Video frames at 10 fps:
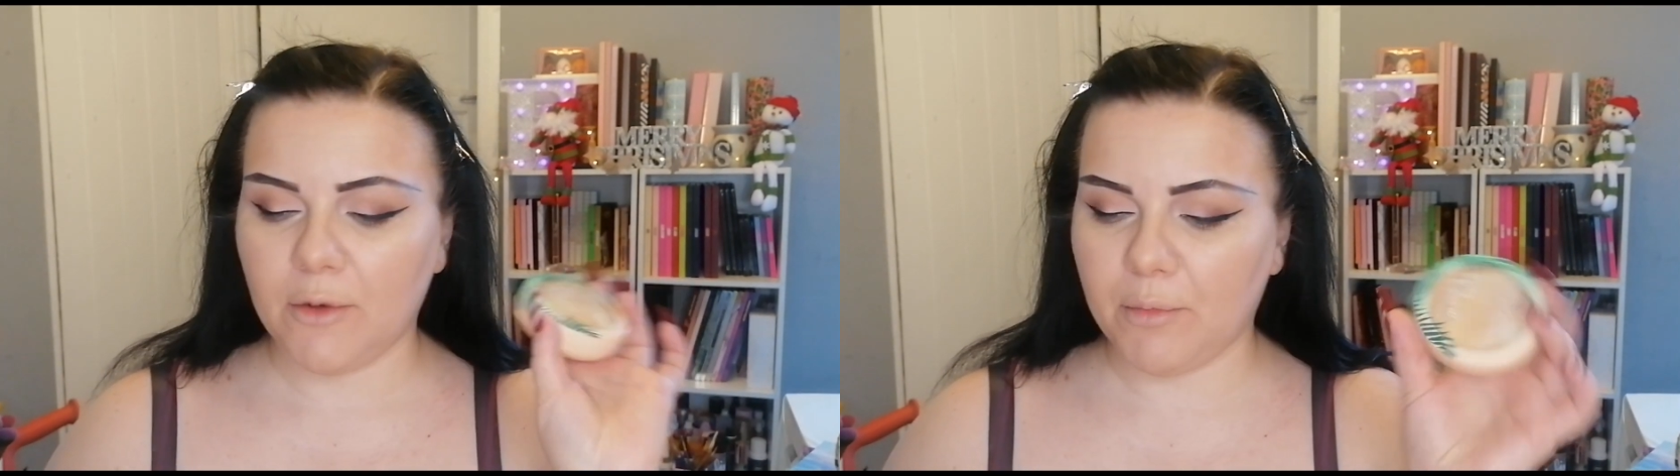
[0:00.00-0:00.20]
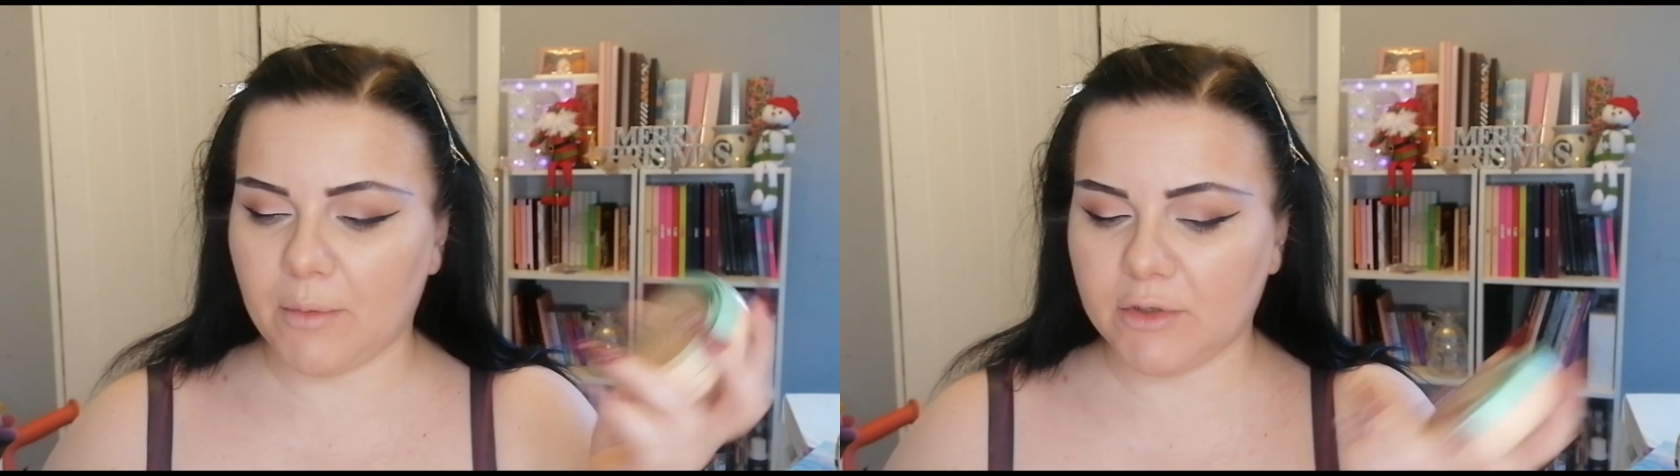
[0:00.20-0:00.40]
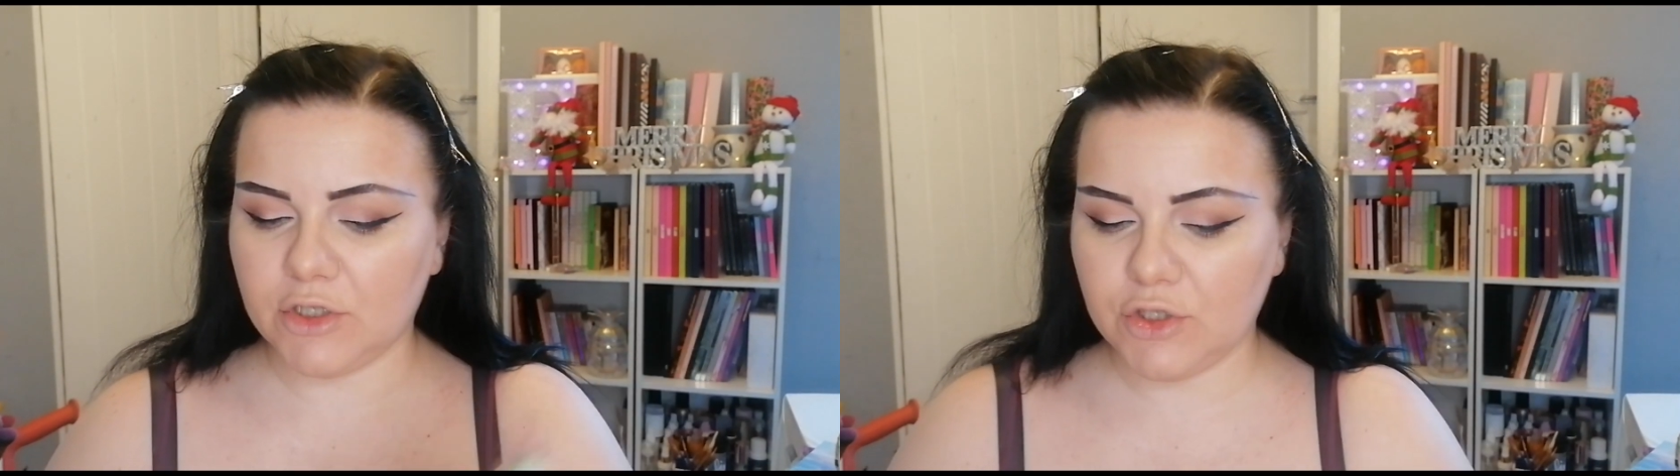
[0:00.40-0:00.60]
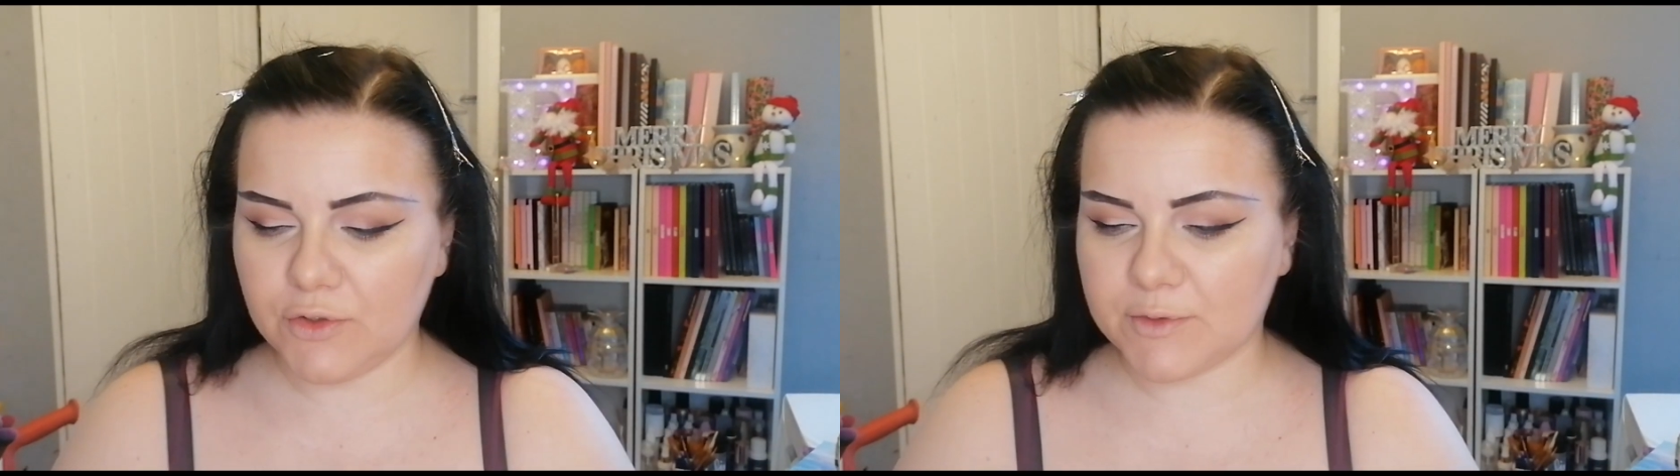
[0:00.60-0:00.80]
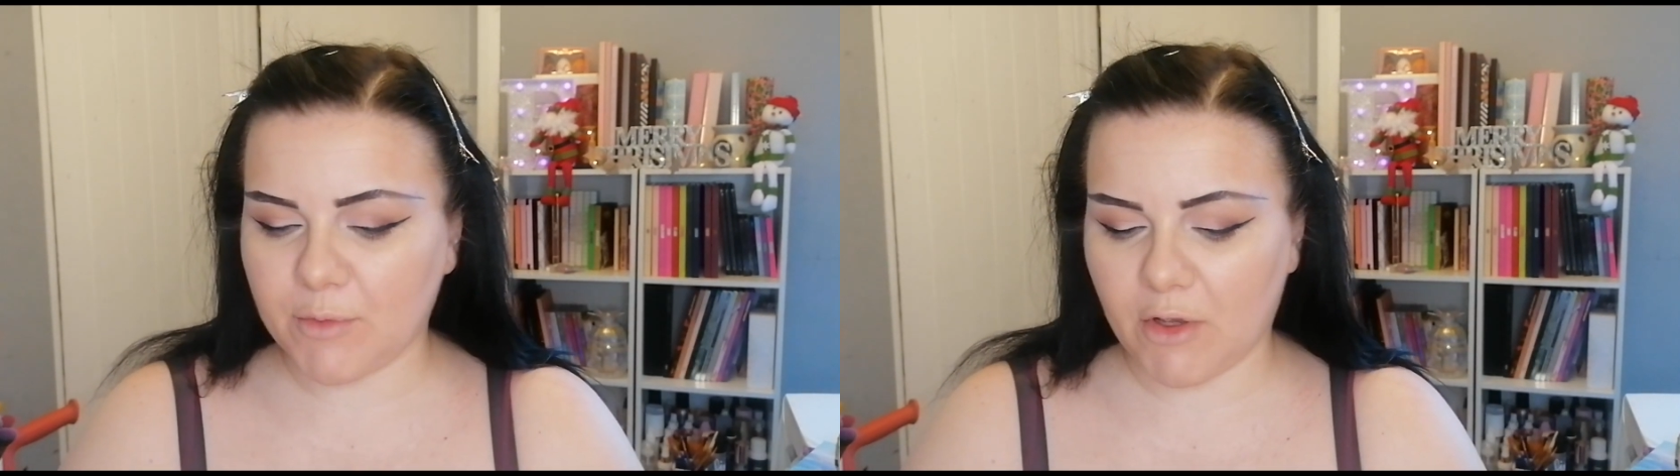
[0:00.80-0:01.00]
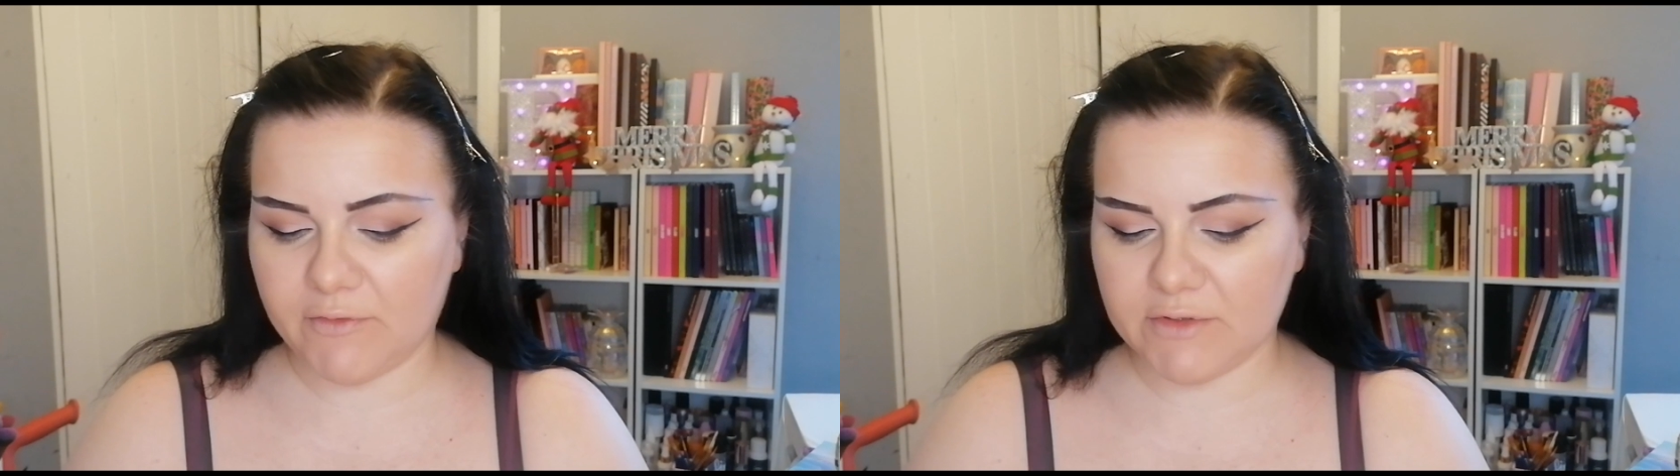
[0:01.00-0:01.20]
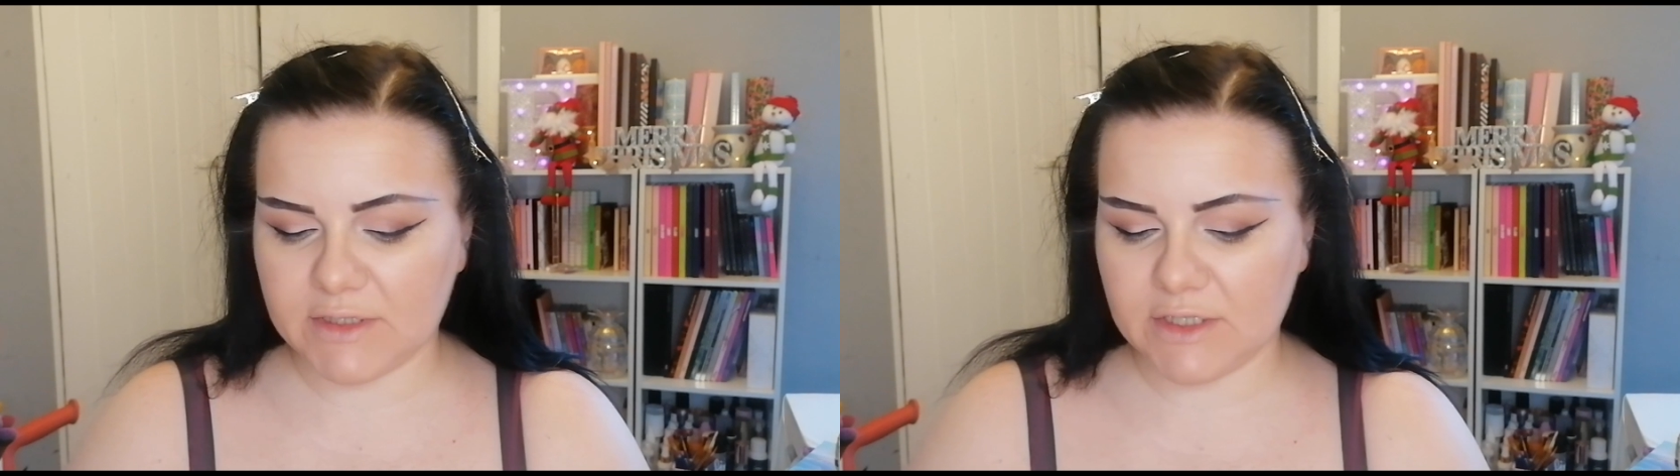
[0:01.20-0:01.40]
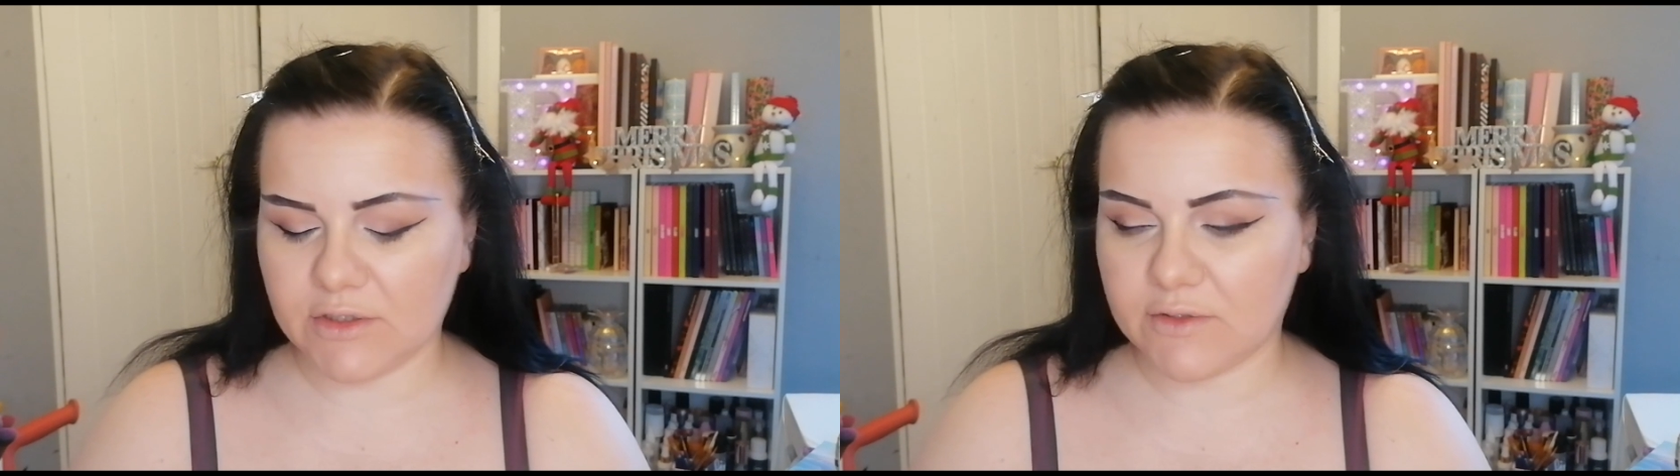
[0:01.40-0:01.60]
But I'm going to use my
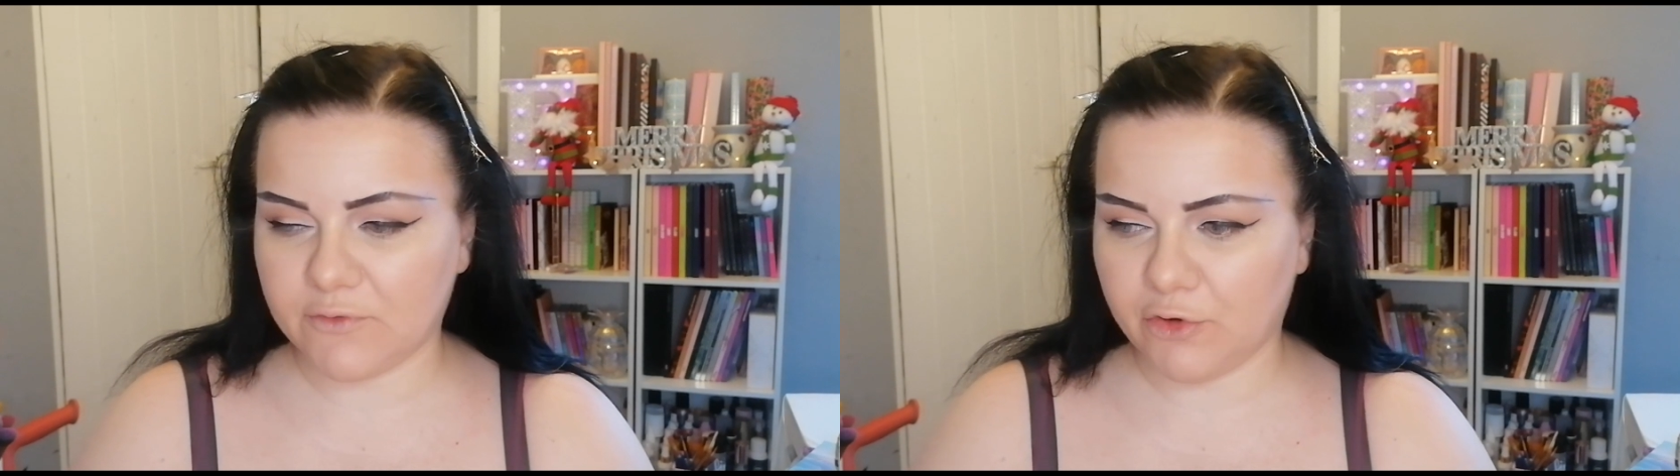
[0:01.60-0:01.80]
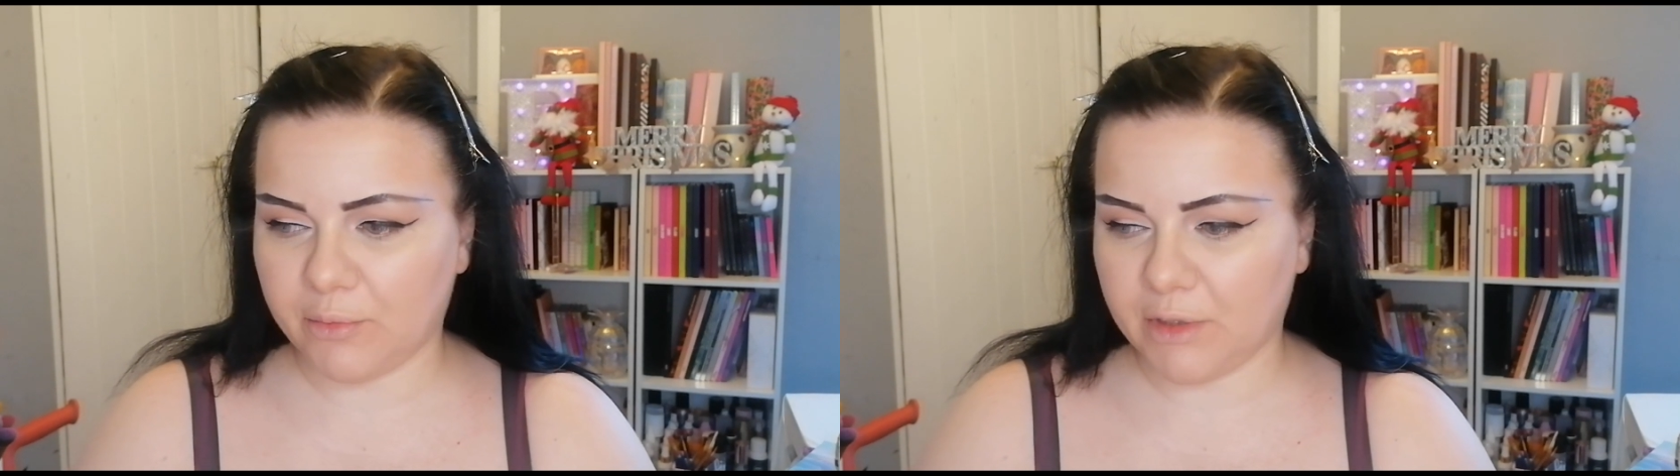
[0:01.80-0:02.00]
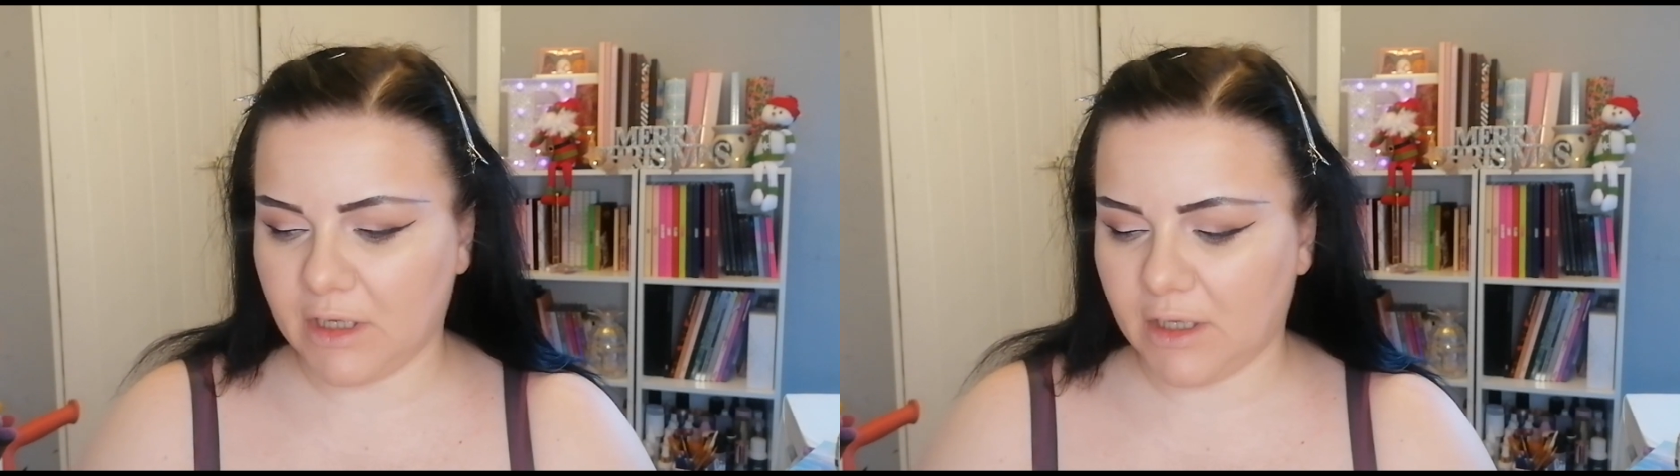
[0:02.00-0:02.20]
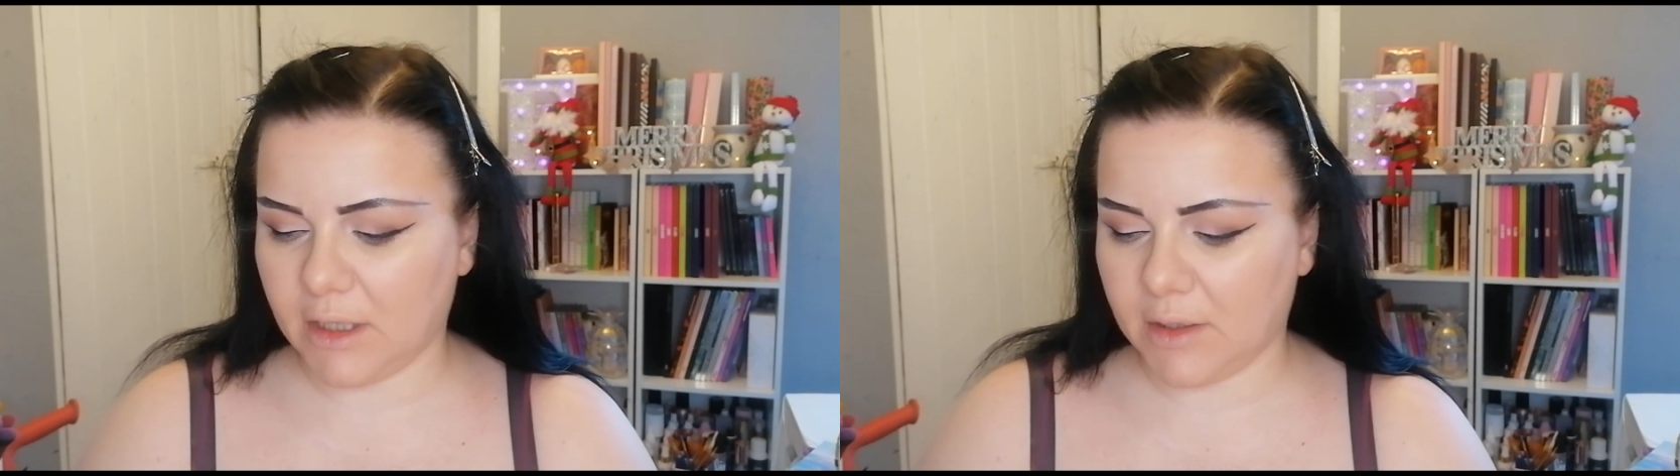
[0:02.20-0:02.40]
Physicians Formula